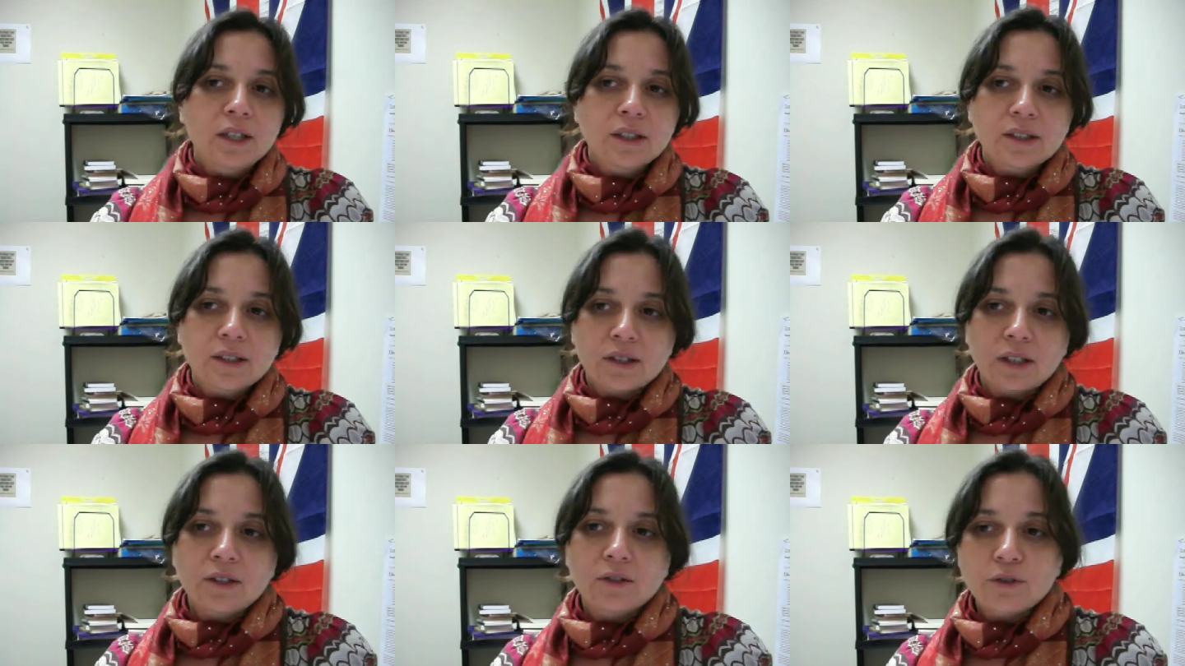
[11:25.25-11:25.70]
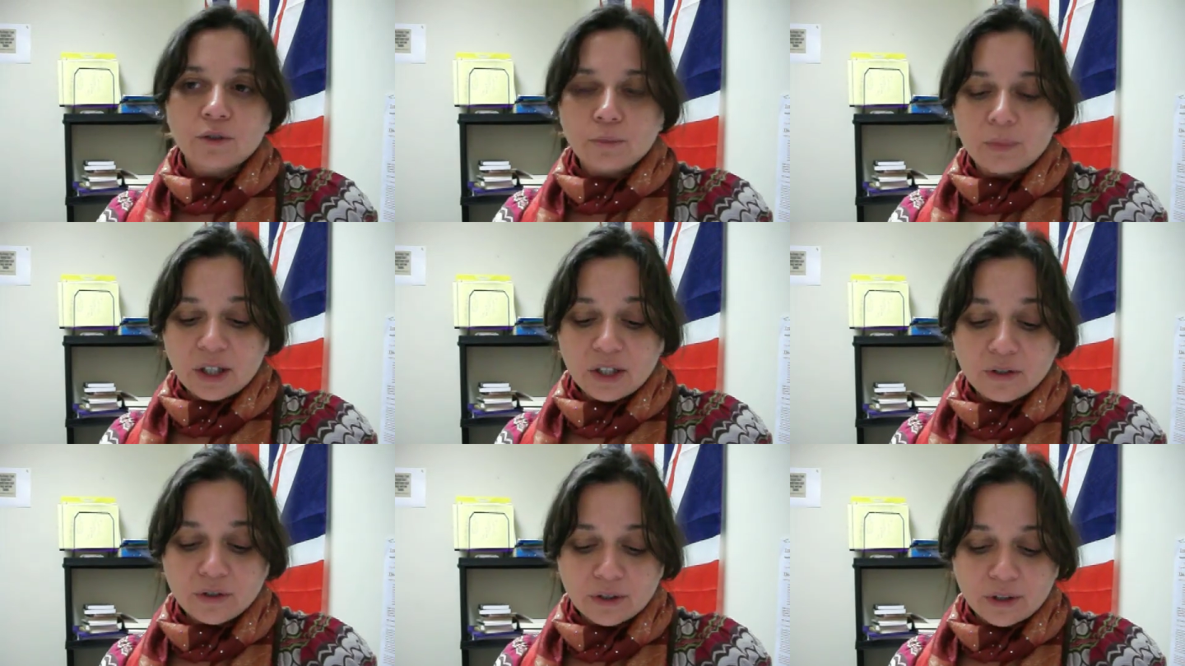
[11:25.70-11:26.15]
standard
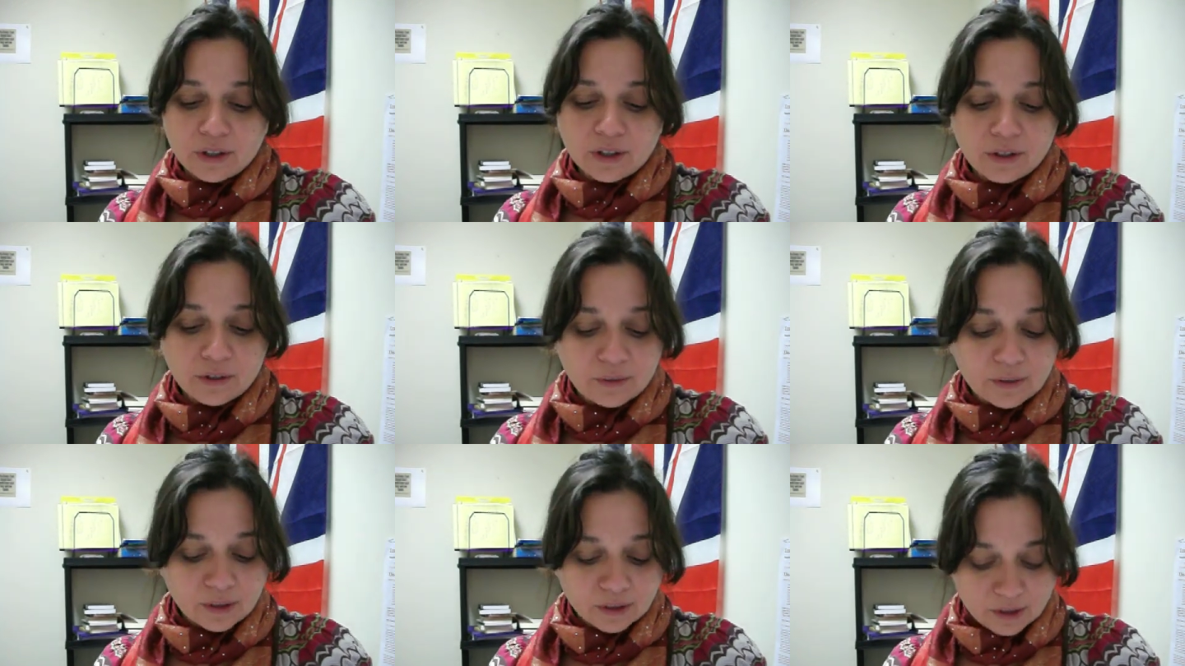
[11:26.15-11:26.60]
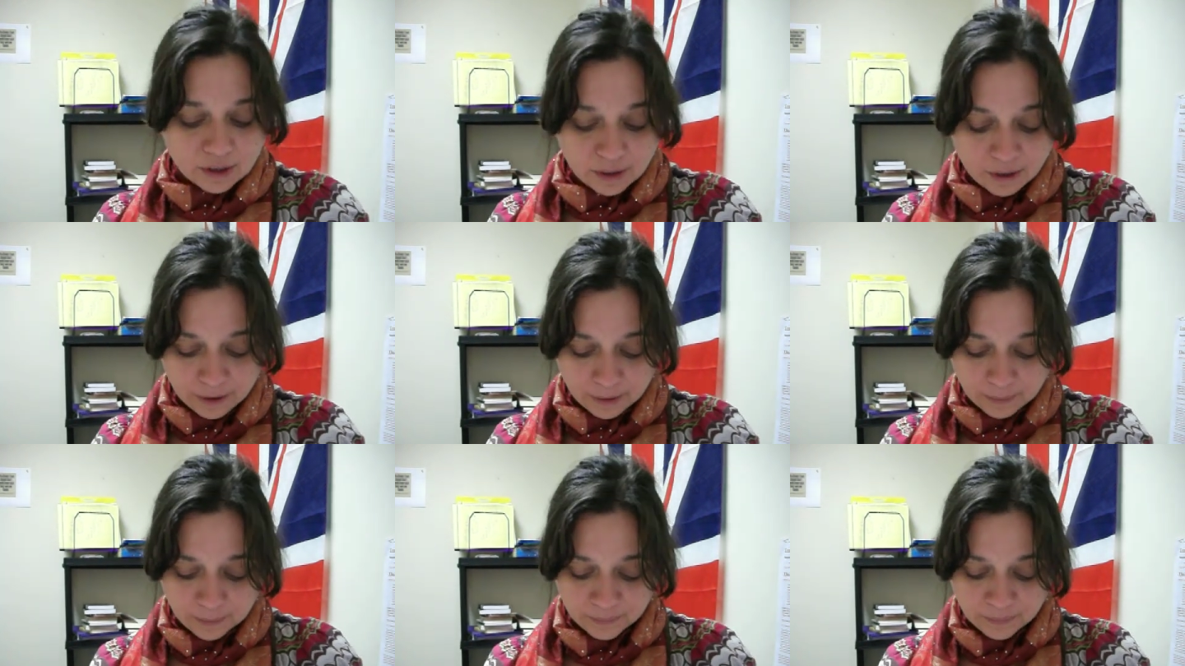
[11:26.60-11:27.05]
patriarchy of the
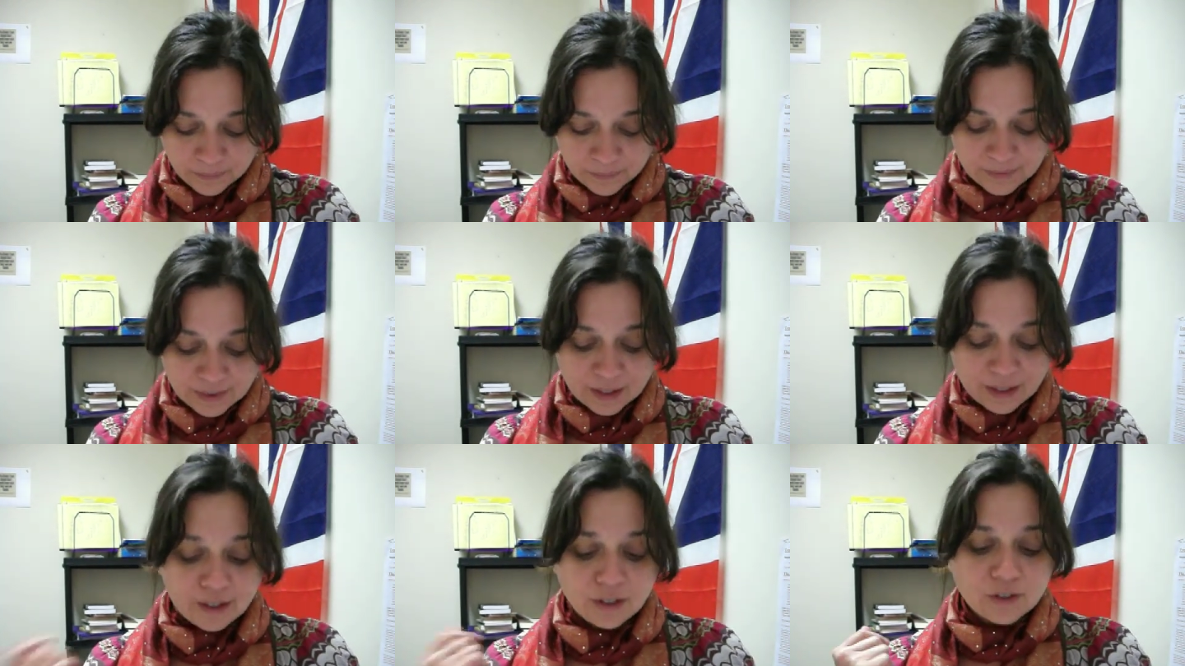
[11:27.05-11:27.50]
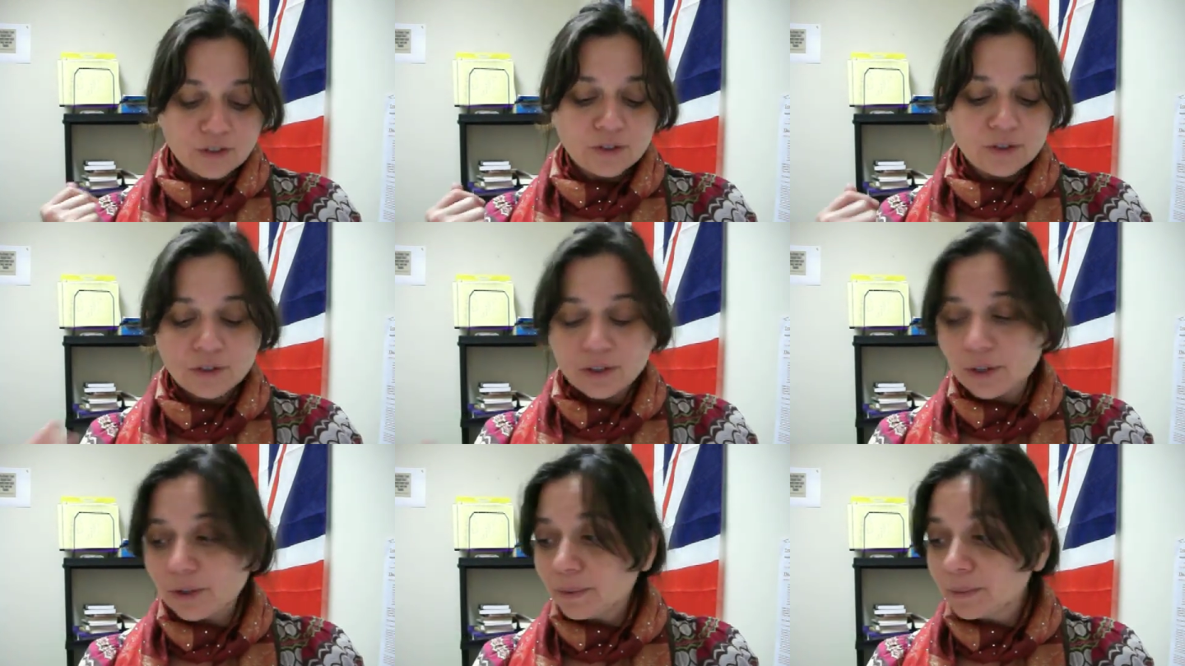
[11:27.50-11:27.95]
time.
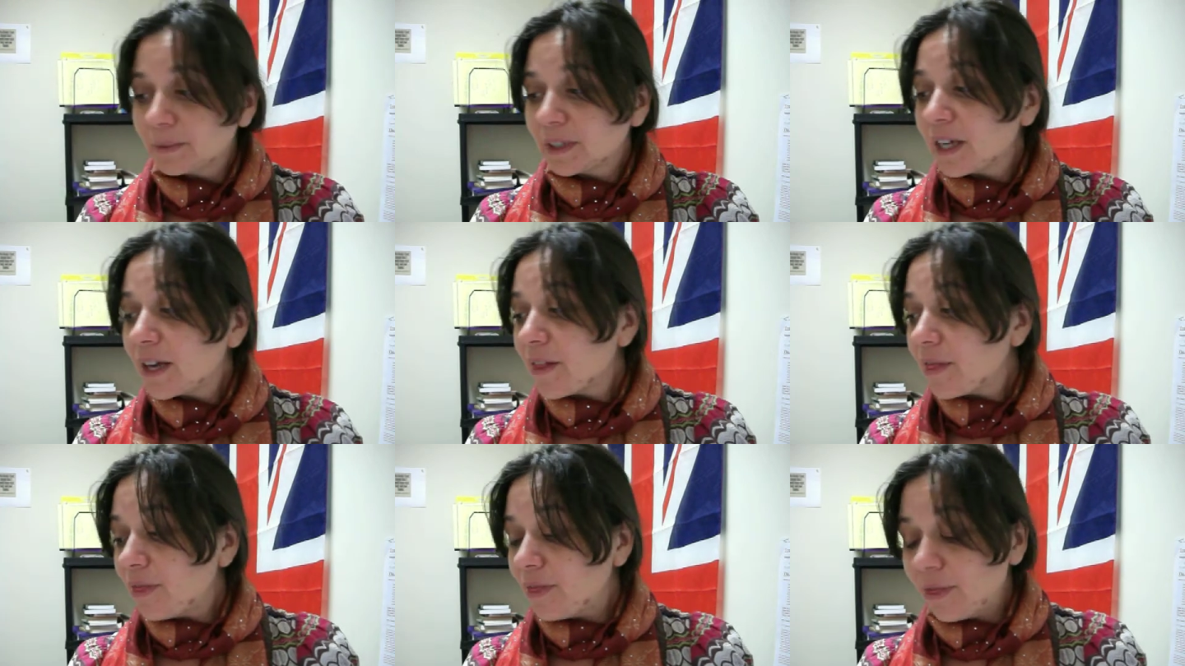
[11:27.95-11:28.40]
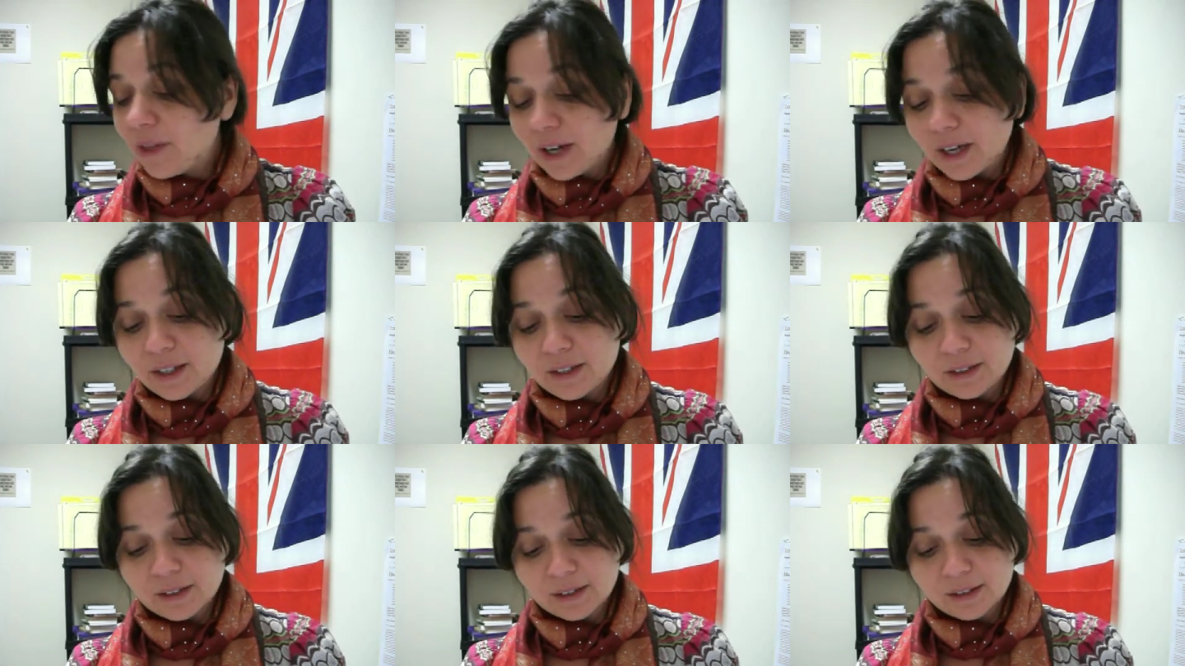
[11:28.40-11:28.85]
So
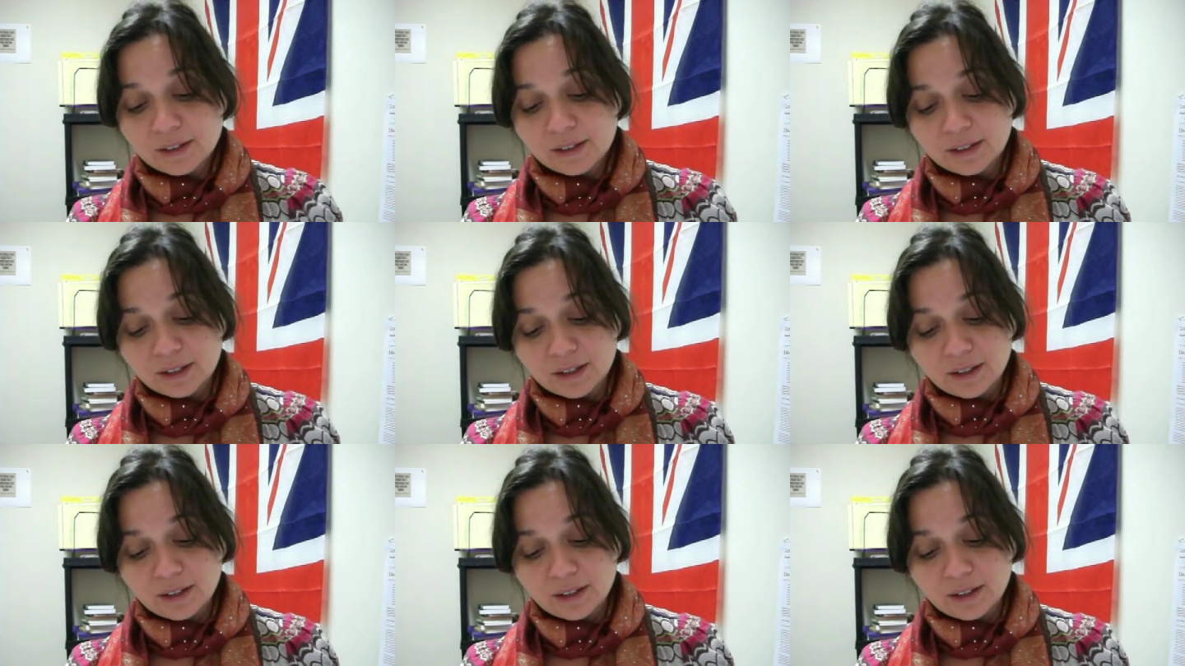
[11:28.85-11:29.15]
that is